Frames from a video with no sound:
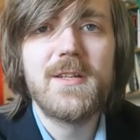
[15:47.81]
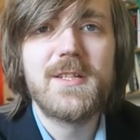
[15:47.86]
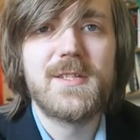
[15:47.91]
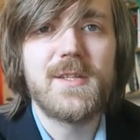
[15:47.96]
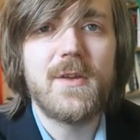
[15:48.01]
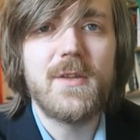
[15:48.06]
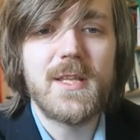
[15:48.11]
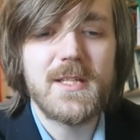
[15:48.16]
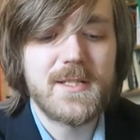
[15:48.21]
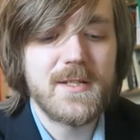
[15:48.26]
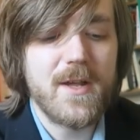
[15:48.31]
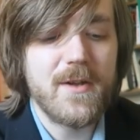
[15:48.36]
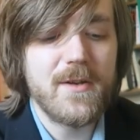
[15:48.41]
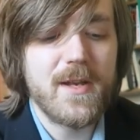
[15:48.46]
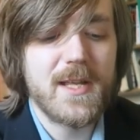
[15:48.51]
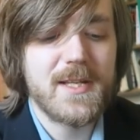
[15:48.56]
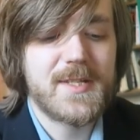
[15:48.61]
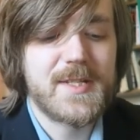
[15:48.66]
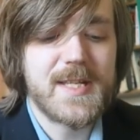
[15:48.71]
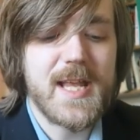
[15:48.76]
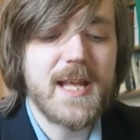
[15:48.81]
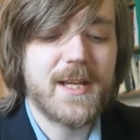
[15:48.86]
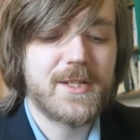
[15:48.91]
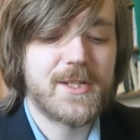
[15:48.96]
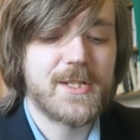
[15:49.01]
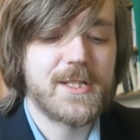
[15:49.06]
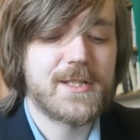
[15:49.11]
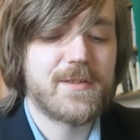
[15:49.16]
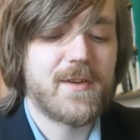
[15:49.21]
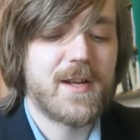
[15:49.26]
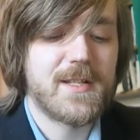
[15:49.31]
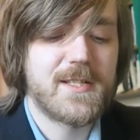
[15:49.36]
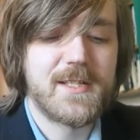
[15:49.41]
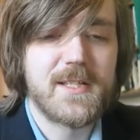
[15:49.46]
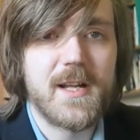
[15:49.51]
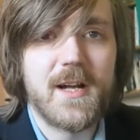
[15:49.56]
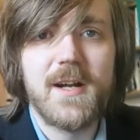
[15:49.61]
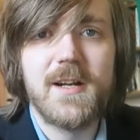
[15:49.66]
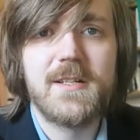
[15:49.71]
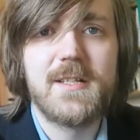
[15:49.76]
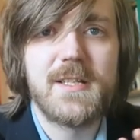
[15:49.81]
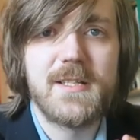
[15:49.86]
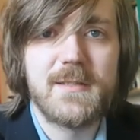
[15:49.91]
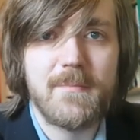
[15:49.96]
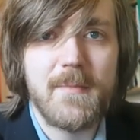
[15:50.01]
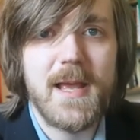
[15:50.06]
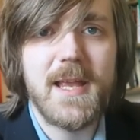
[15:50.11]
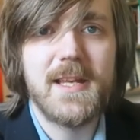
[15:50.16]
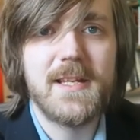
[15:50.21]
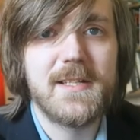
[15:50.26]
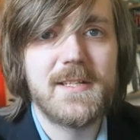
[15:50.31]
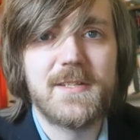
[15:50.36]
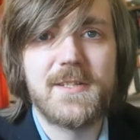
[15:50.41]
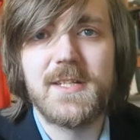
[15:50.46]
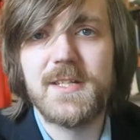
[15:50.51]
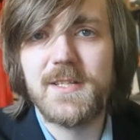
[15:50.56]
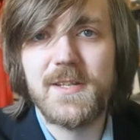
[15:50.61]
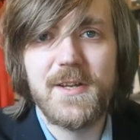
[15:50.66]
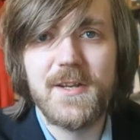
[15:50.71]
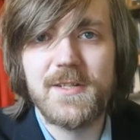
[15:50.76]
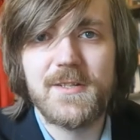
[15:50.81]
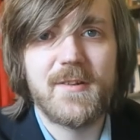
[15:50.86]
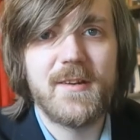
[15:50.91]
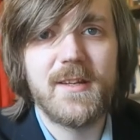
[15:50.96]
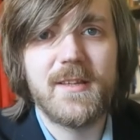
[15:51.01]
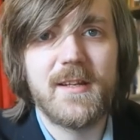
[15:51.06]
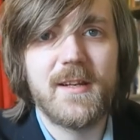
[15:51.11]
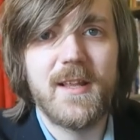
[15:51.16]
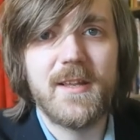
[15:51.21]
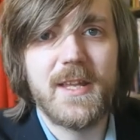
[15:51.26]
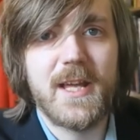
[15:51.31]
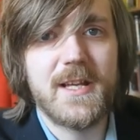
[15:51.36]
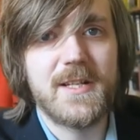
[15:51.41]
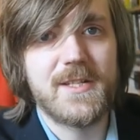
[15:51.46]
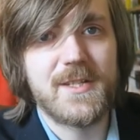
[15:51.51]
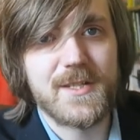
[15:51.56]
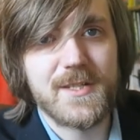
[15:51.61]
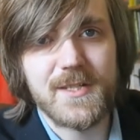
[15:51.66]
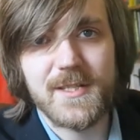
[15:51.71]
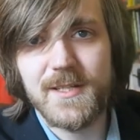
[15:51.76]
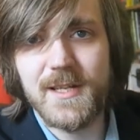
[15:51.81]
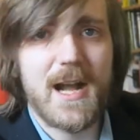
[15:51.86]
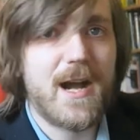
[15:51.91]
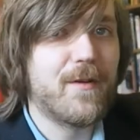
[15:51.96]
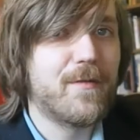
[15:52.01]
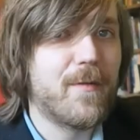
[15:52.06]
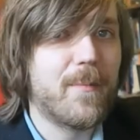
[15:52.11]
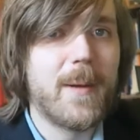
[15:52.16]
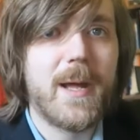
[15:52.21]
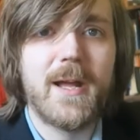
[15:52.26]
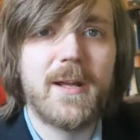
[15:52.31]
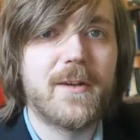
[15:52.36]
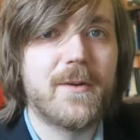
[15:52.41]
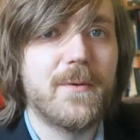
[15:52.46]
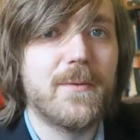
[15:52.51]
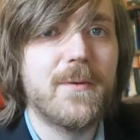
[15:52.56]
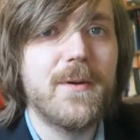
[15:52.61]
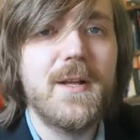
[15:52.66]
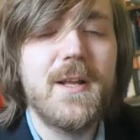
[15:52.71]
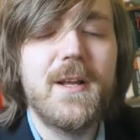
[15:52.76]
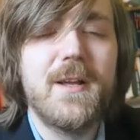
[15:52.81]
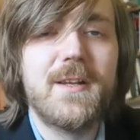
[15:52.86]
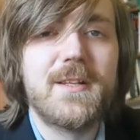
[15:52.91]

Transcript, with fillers: so there's no like sections for like starters mains desserts or anything like that it's just alphabetical